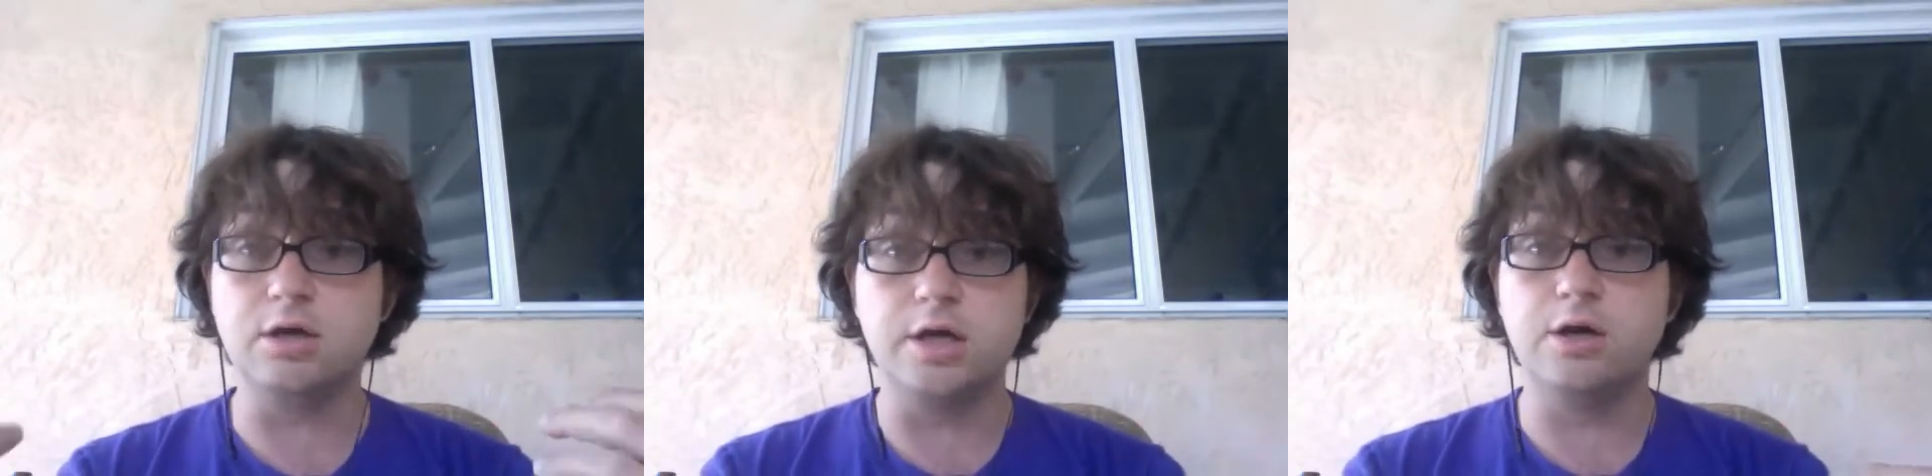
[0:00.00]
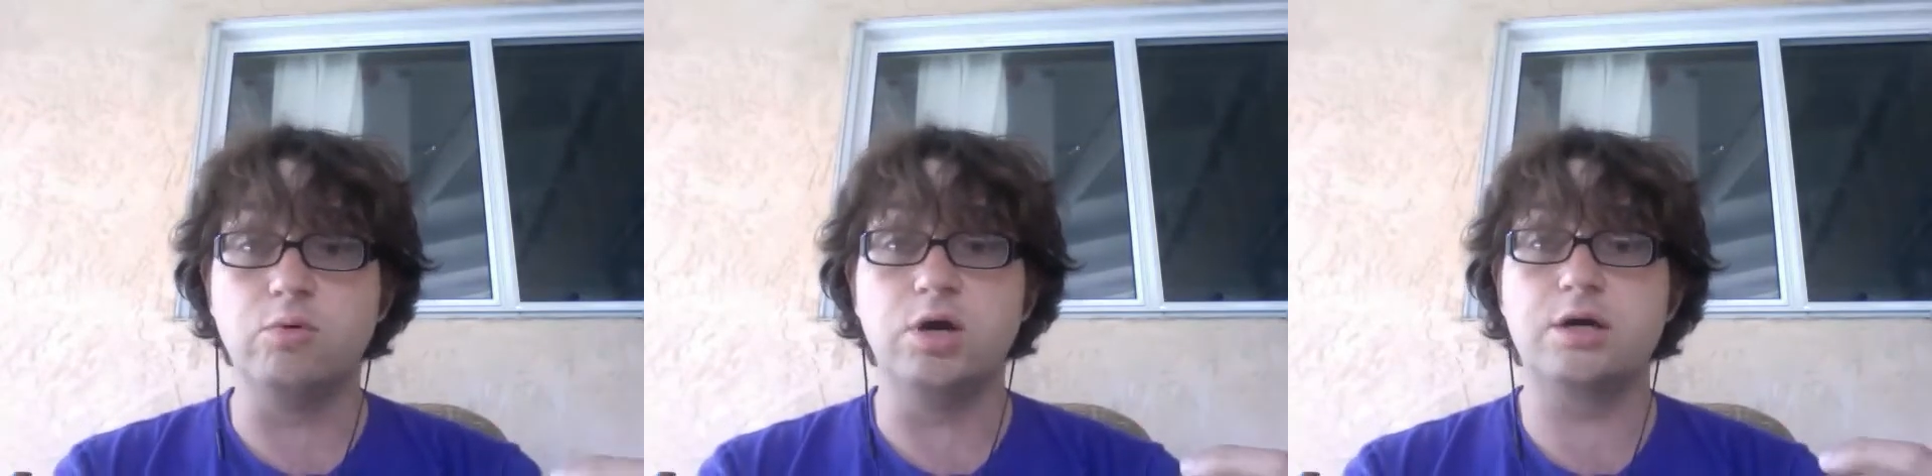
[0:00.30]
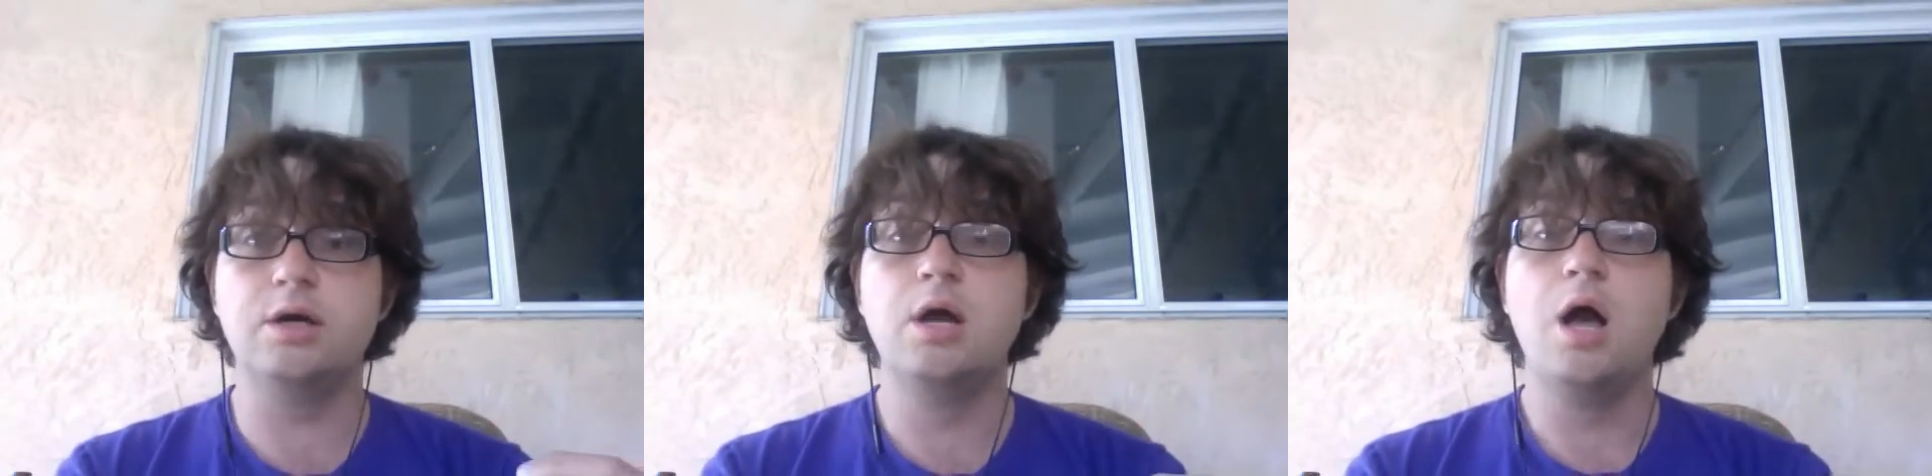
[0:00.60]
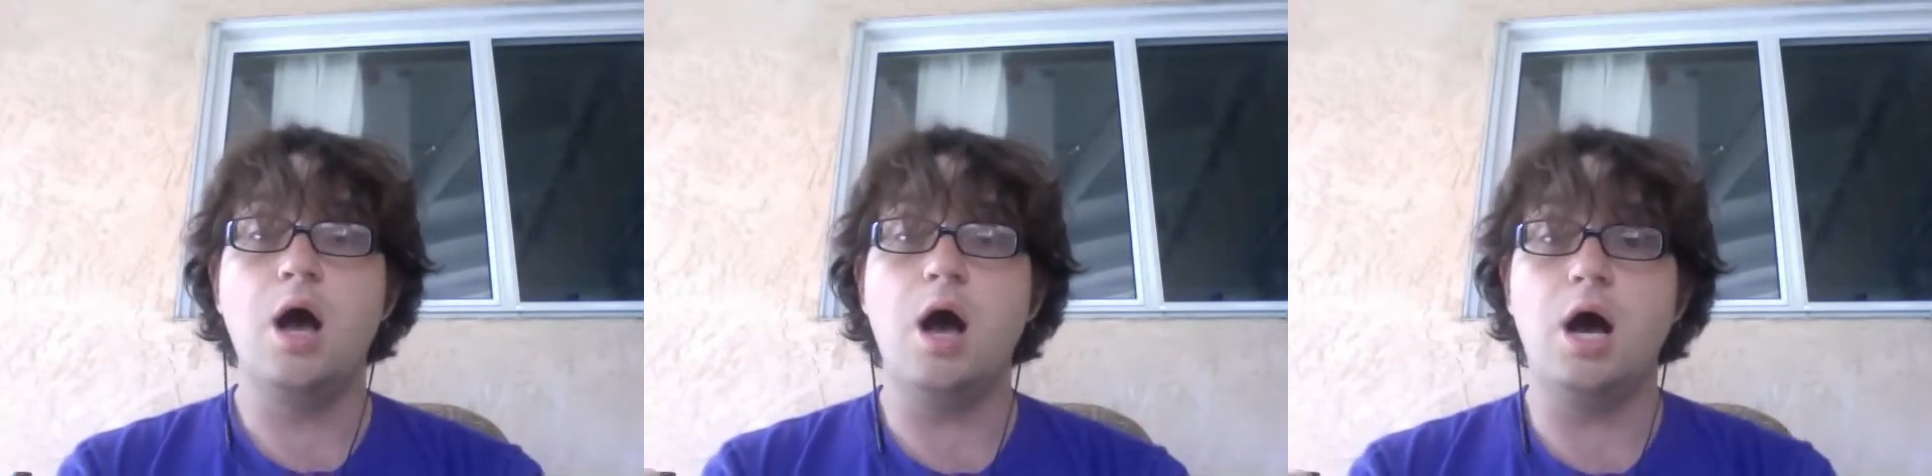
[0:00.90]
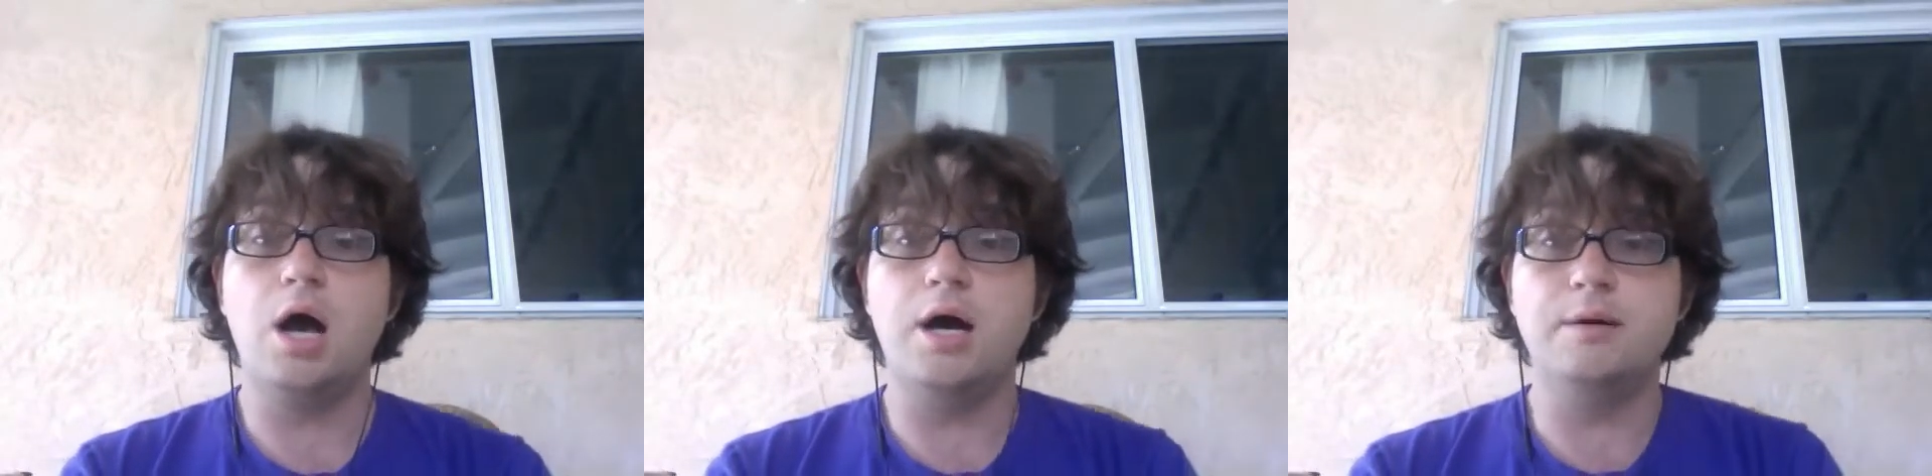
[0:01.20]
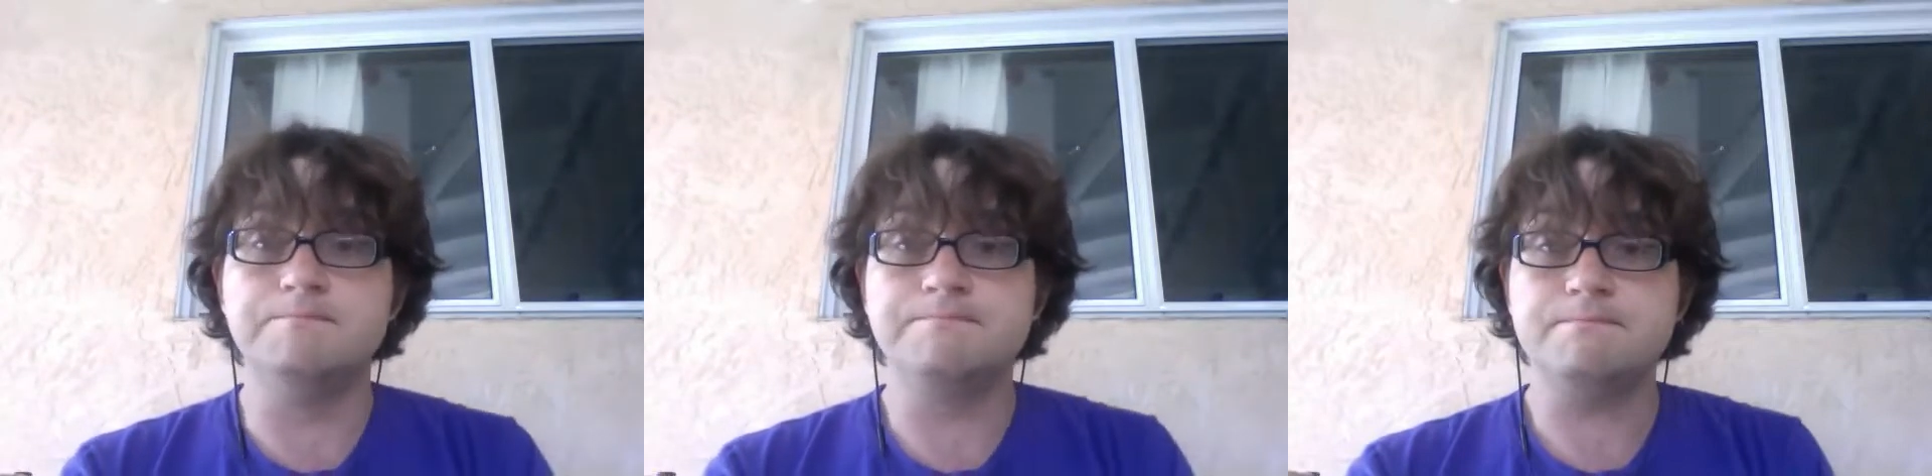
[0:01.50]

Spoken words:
going to work. And